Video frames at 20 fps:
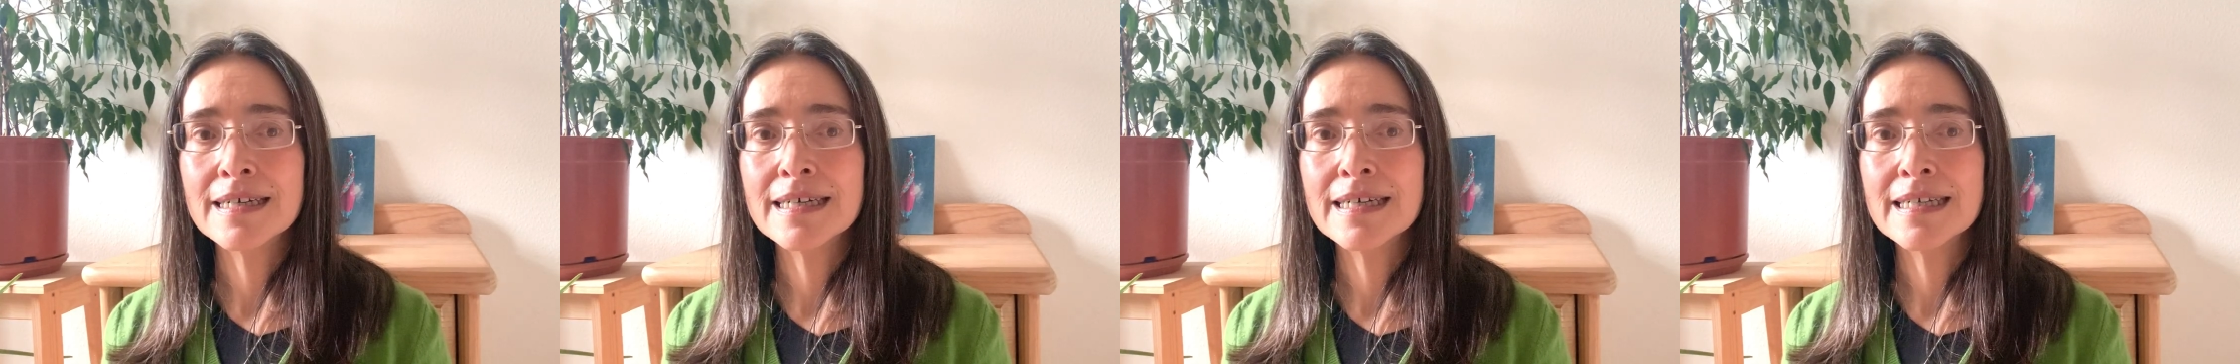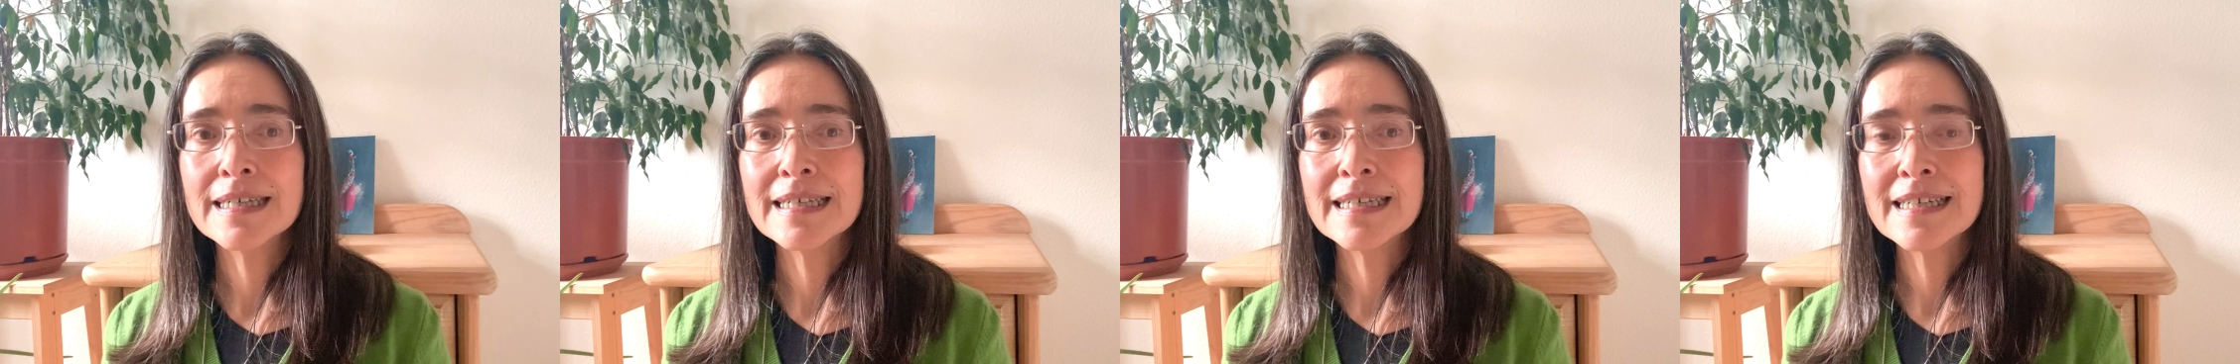
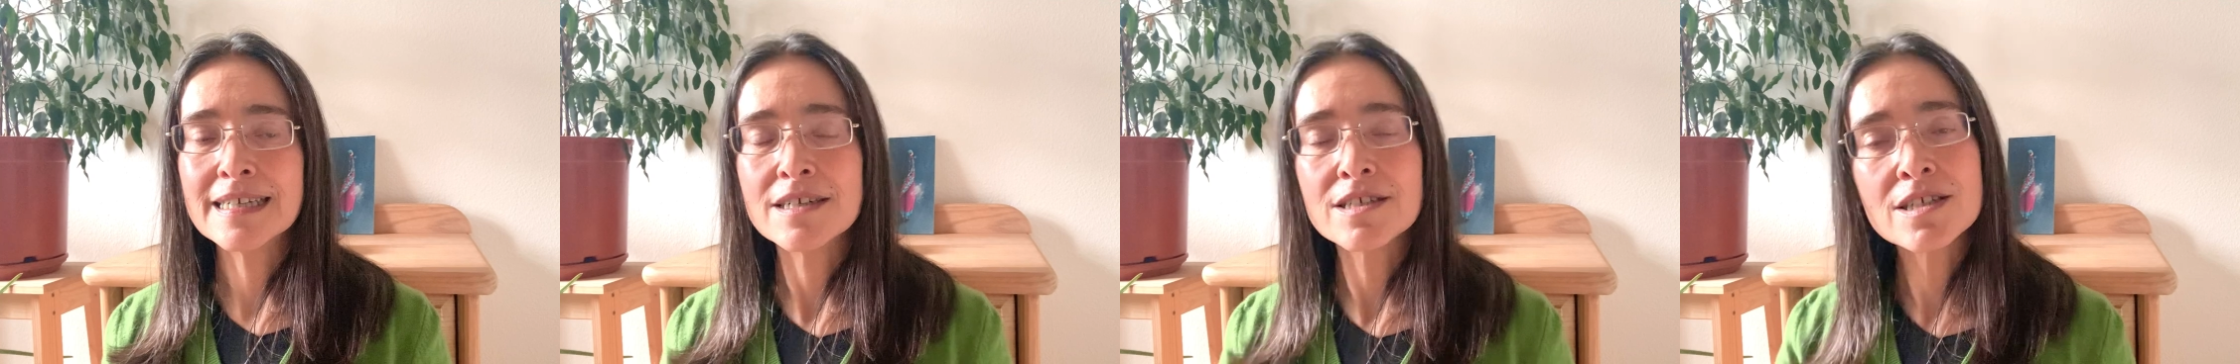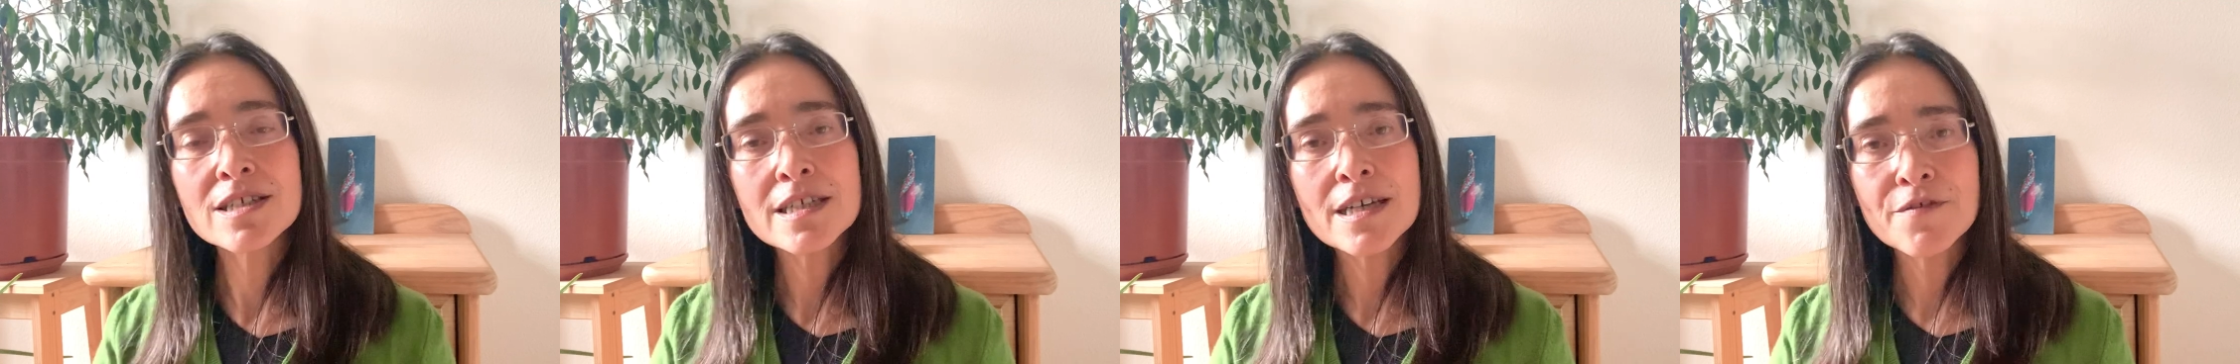it
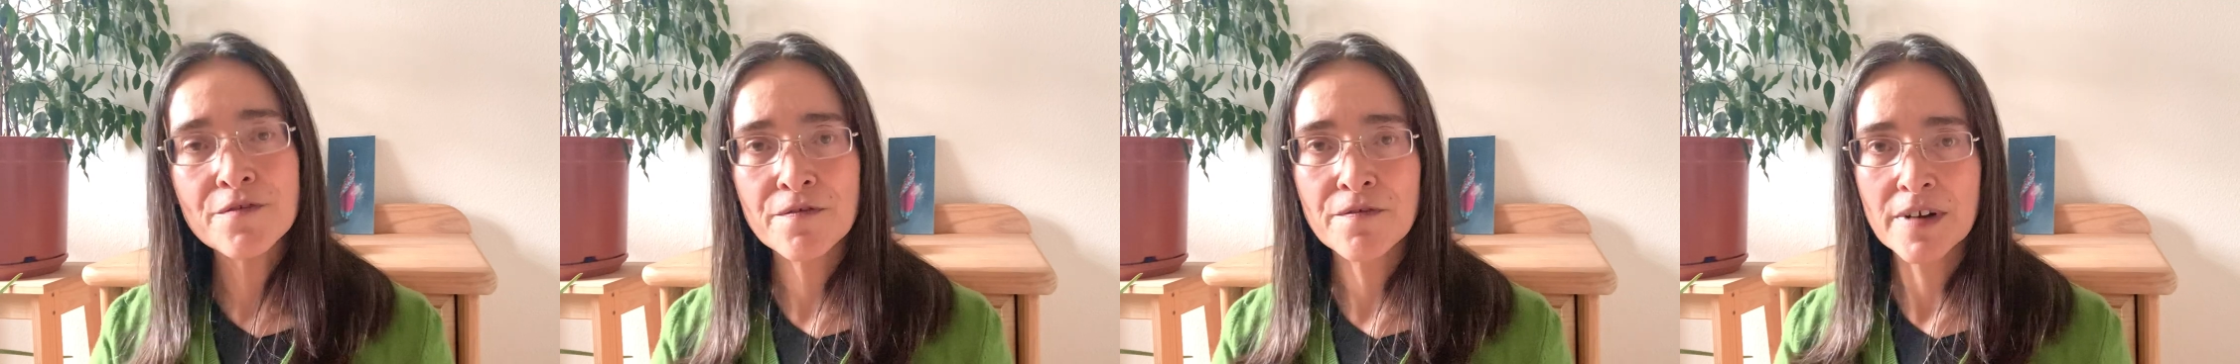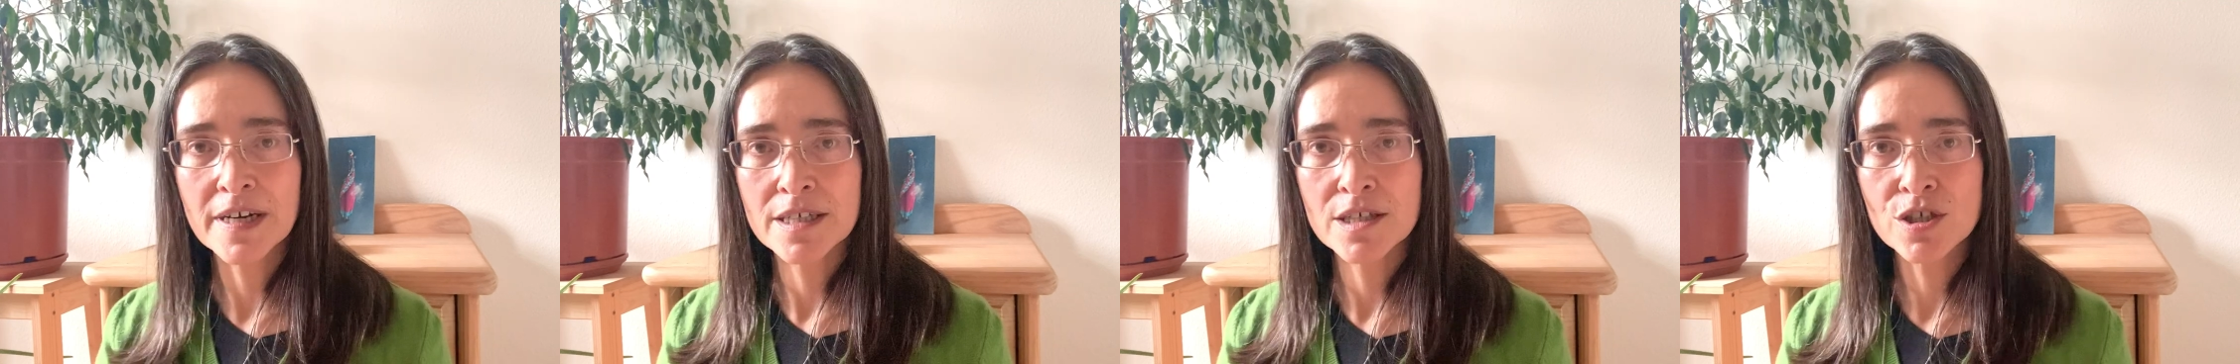doesn't
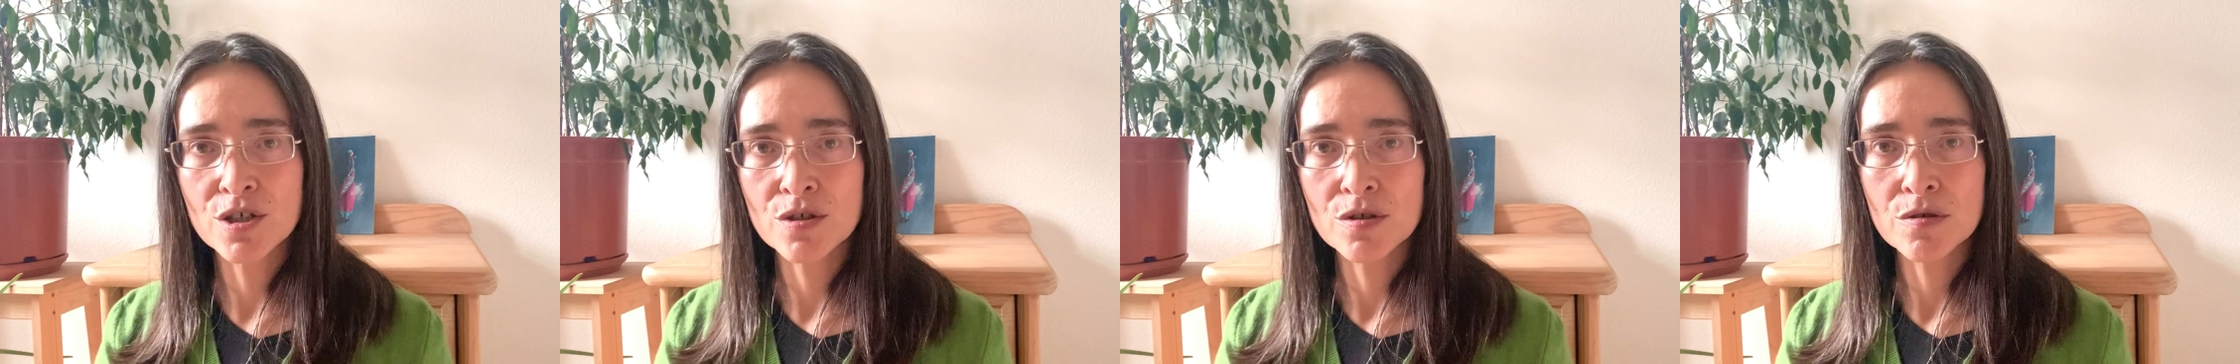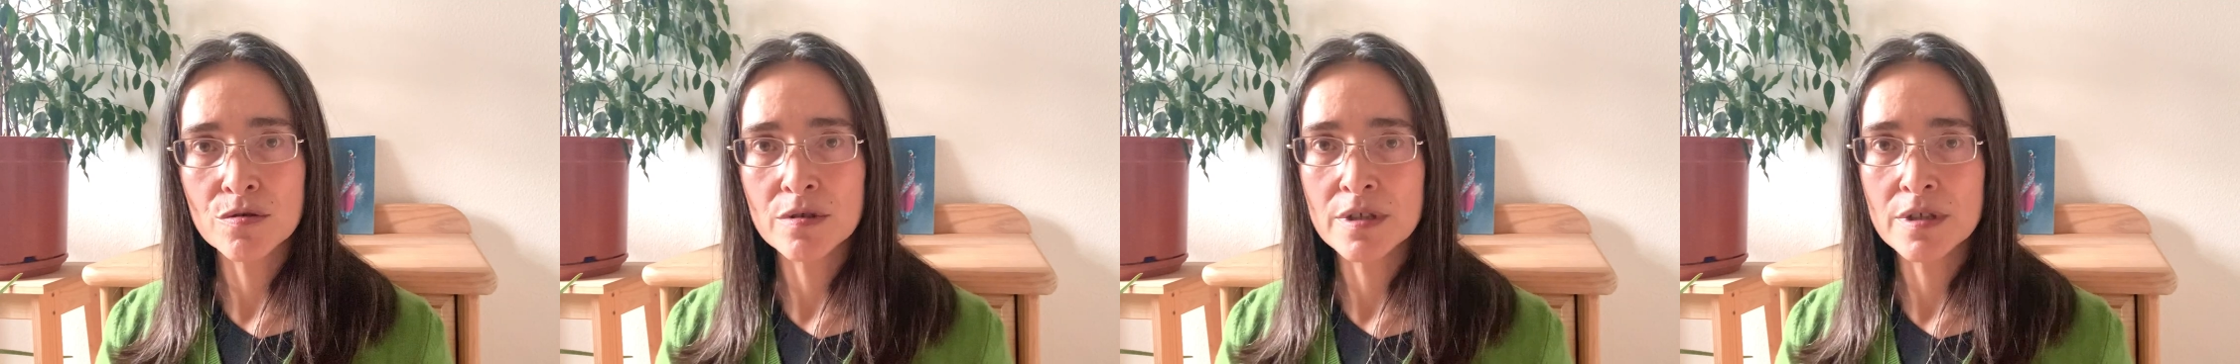affect you